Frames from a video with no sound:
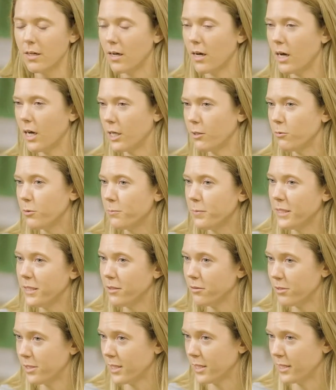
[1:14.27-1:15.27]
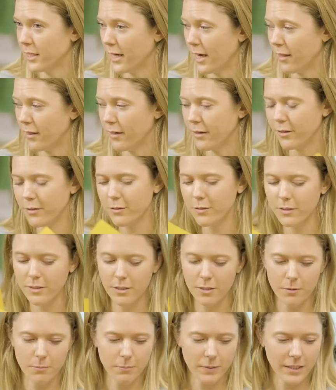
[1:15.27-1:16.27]
I will be using yellow
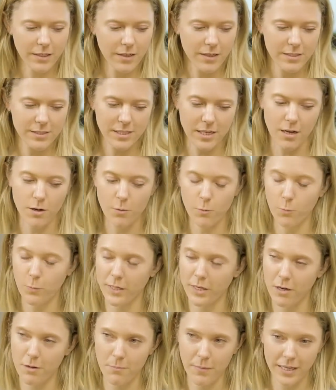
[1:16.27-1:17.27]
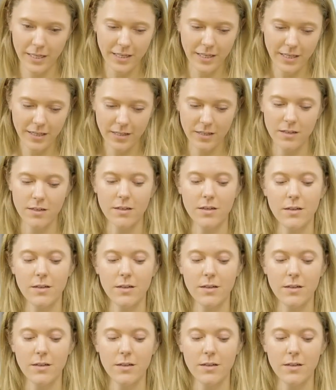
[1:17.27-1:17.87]
because we are making